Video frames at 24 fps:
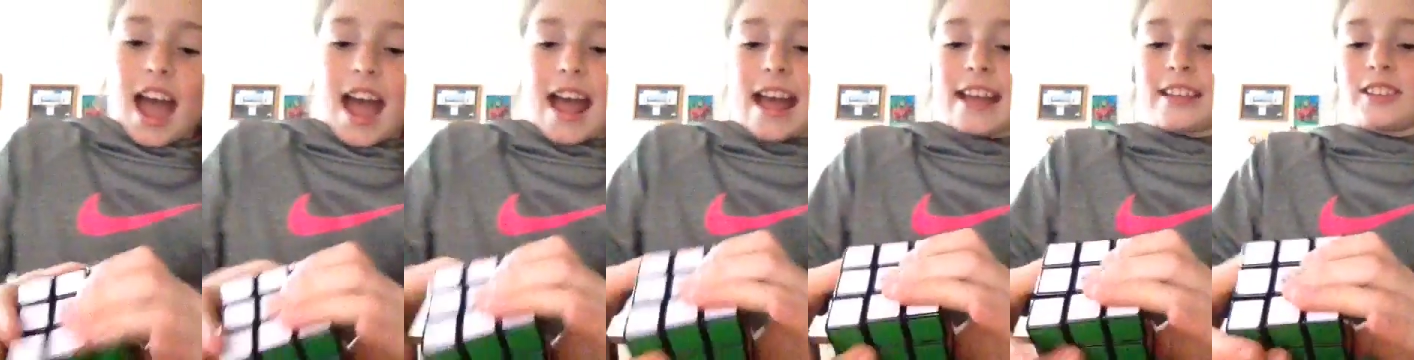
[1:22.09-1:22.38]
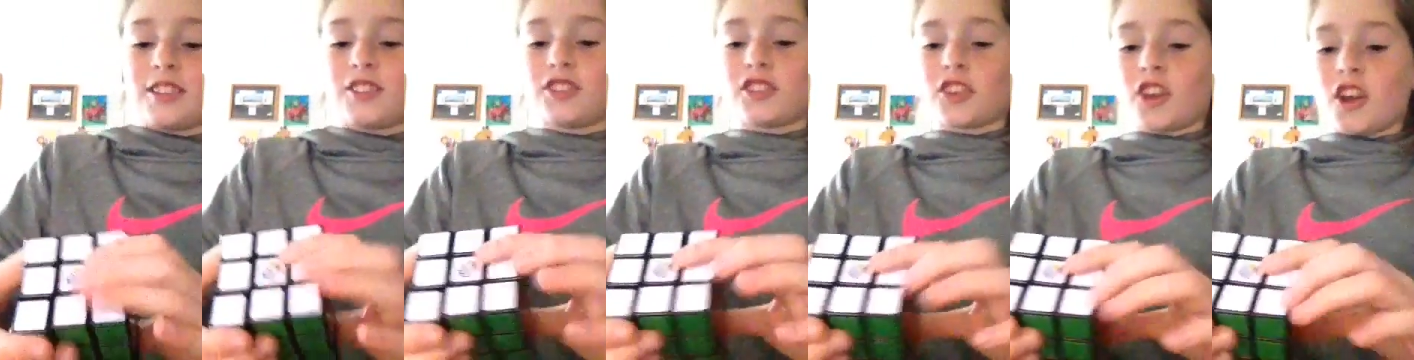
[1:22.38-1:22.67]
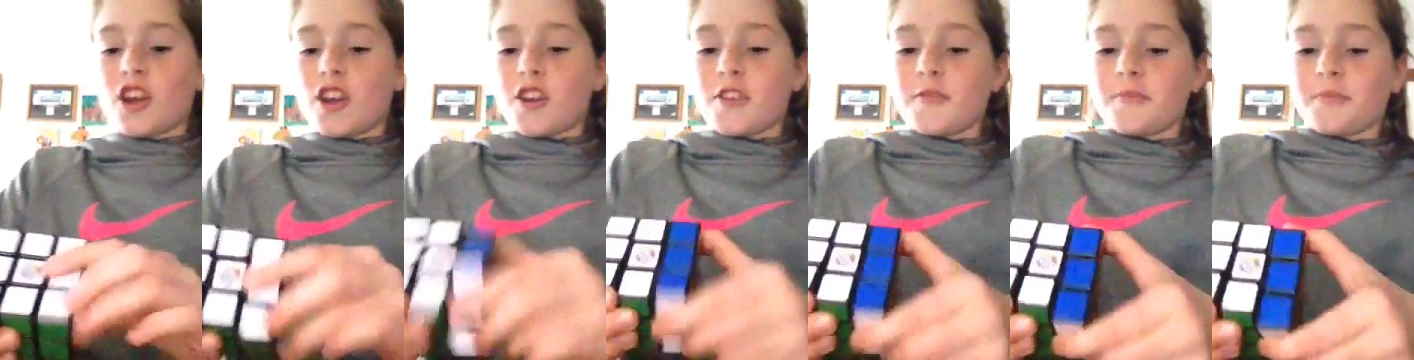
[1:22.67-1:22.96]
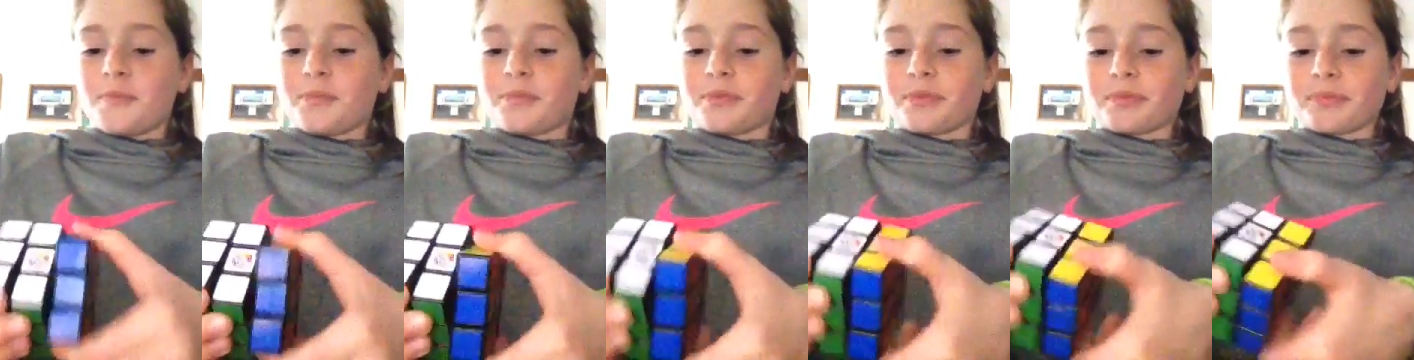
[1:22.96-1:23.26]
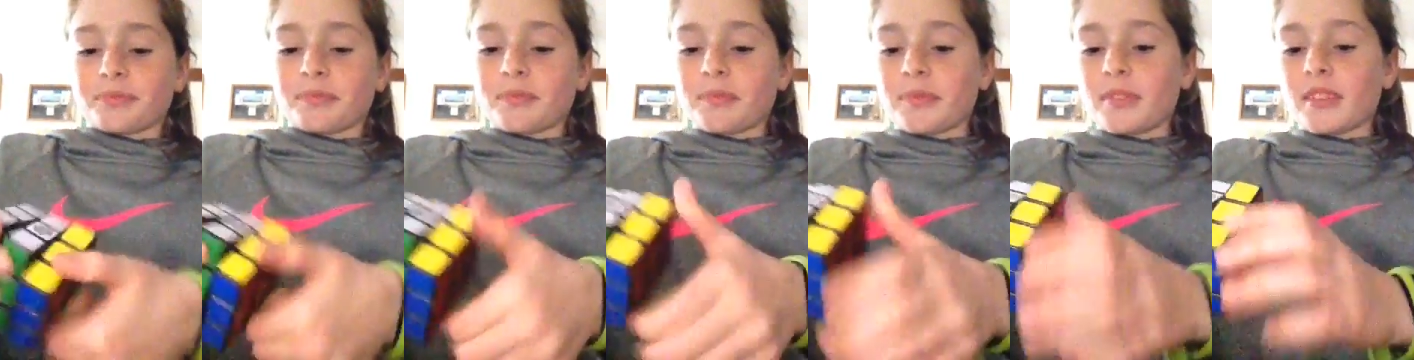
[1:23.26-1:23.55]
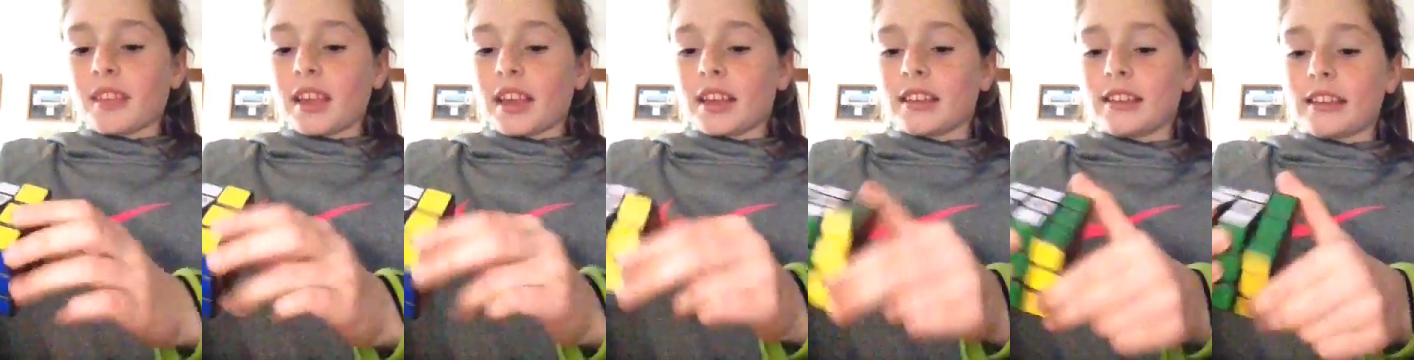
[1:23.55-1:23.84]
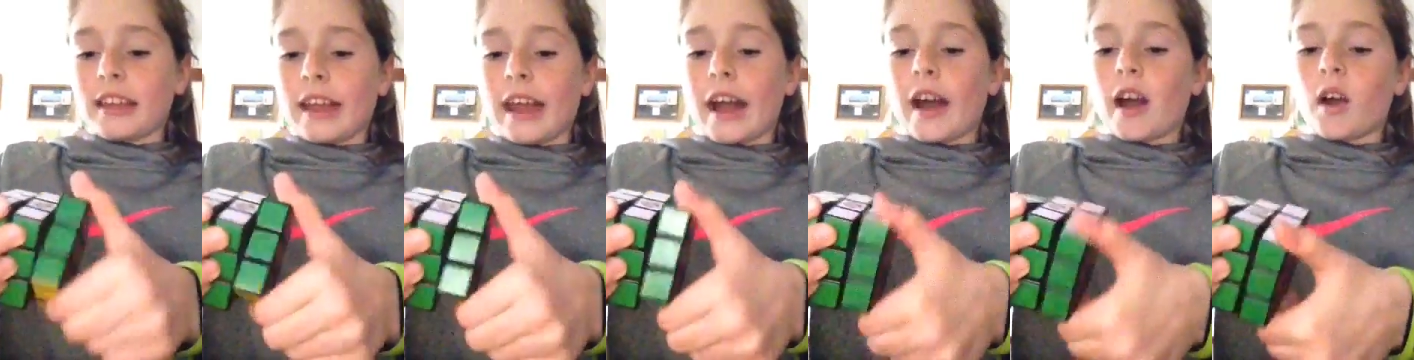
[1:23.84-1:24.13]
And so
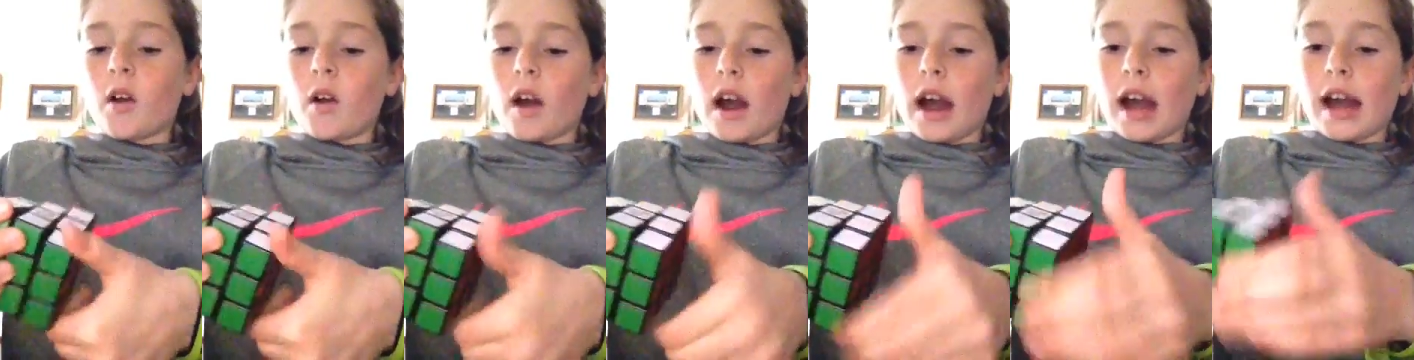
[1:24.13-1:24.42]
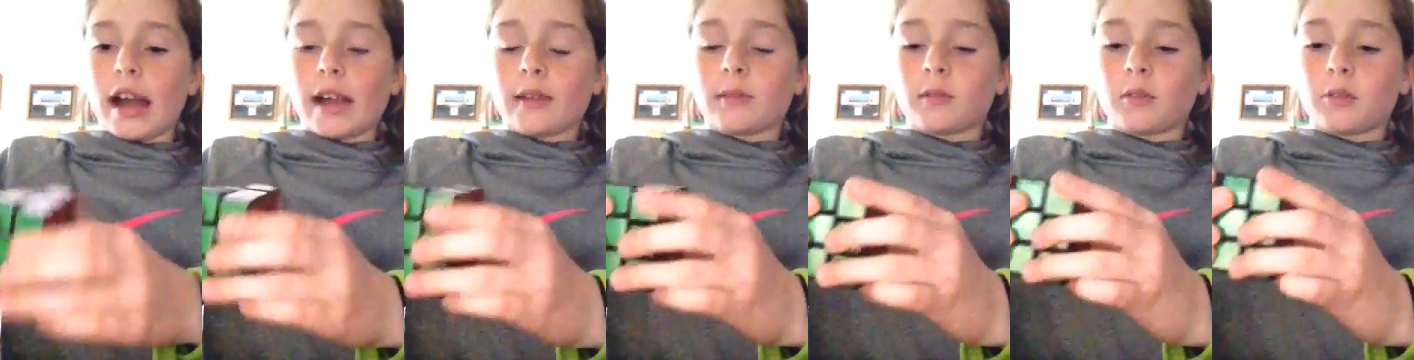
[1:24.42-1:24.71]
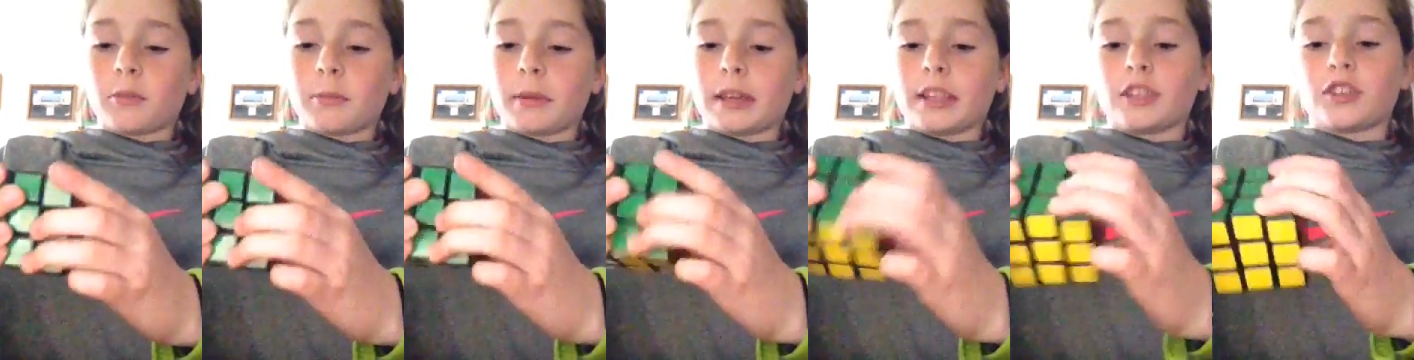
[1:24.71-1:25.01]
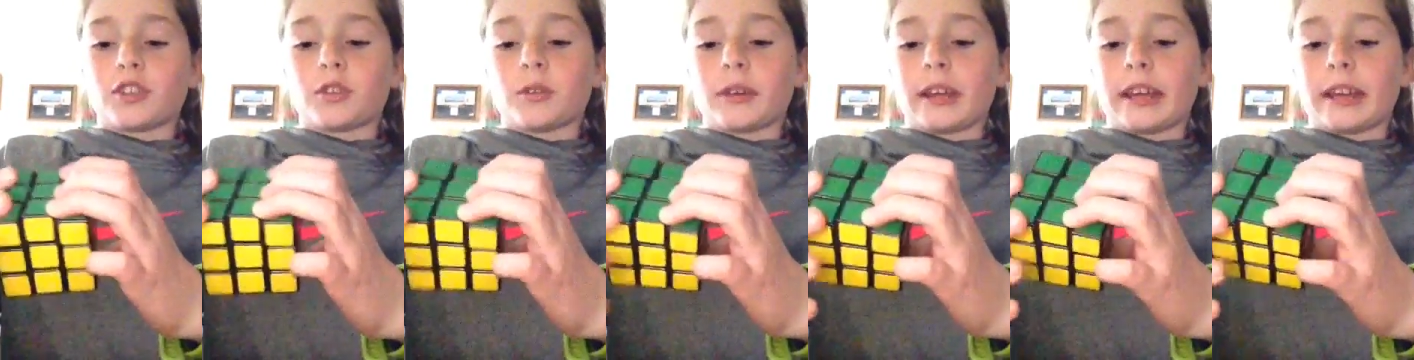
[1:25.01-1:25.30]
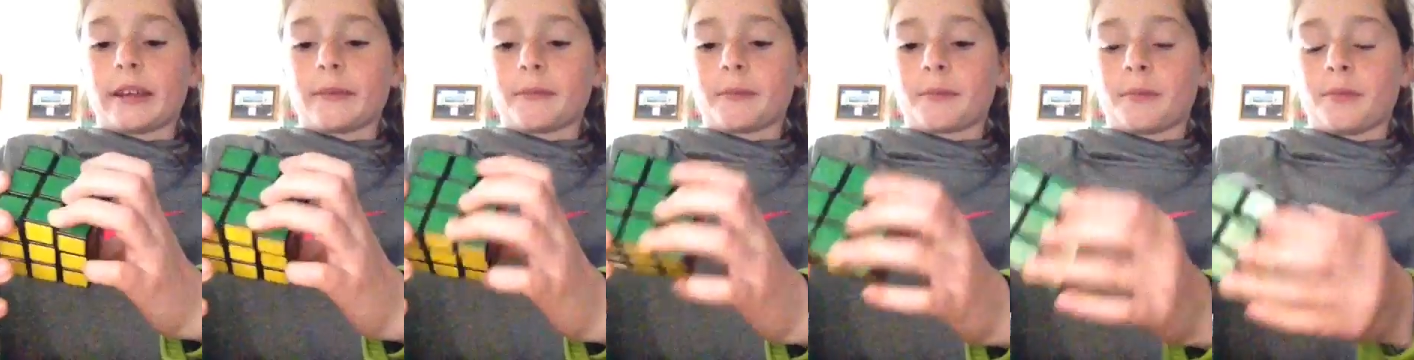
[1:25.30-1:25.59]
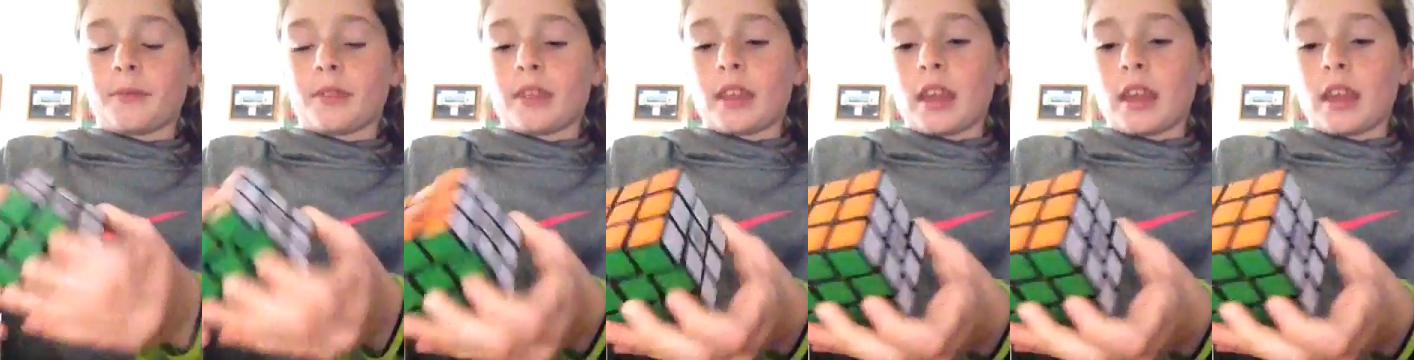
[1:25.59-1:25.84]
now I will be doing